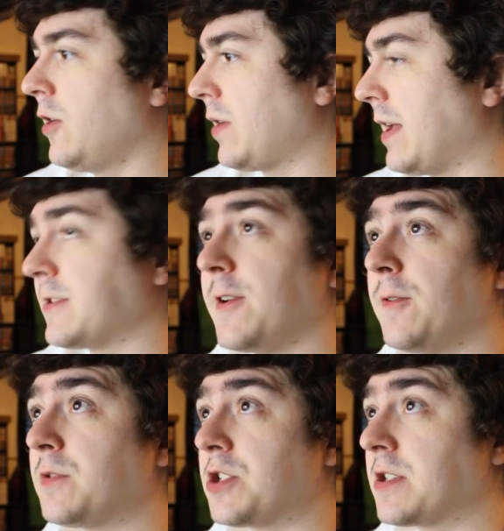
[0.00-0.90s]
Okay,
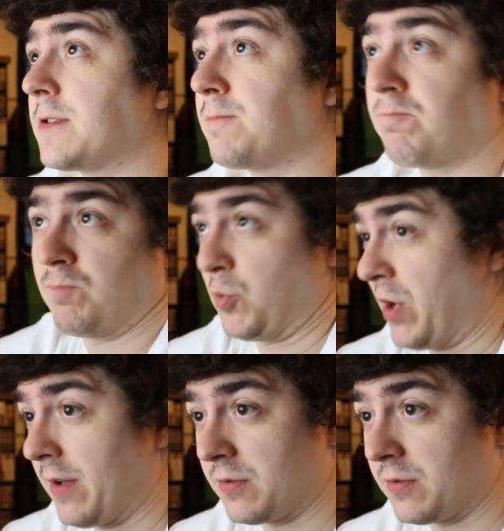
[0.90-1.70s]
so just okay,